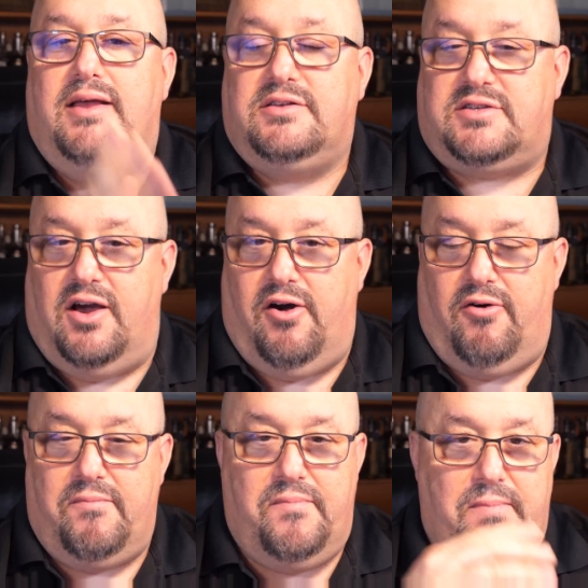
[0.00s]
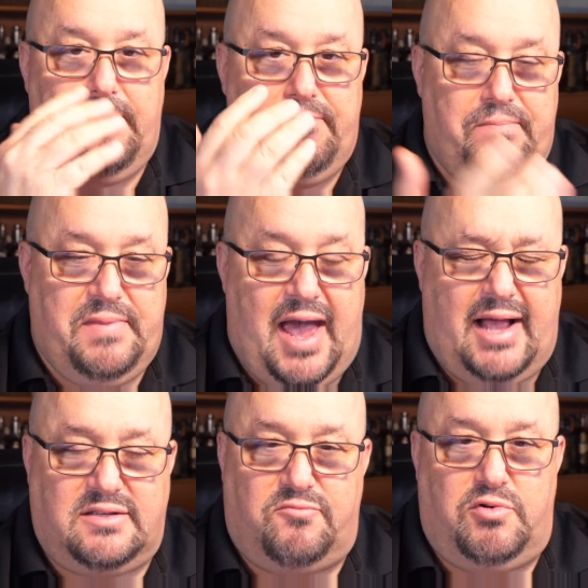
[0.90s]
So
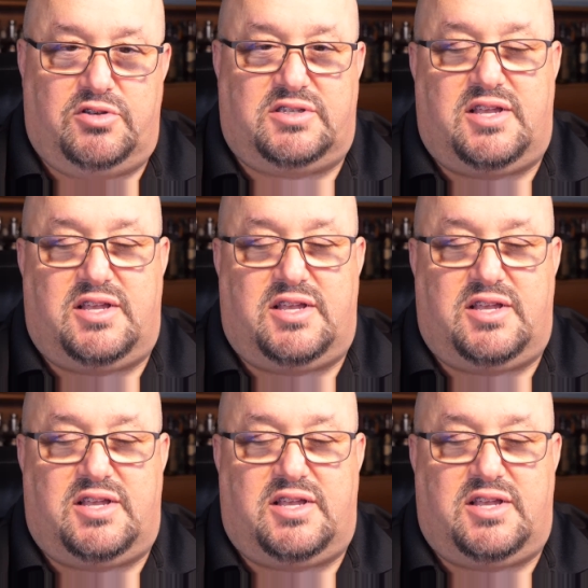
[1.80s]
that will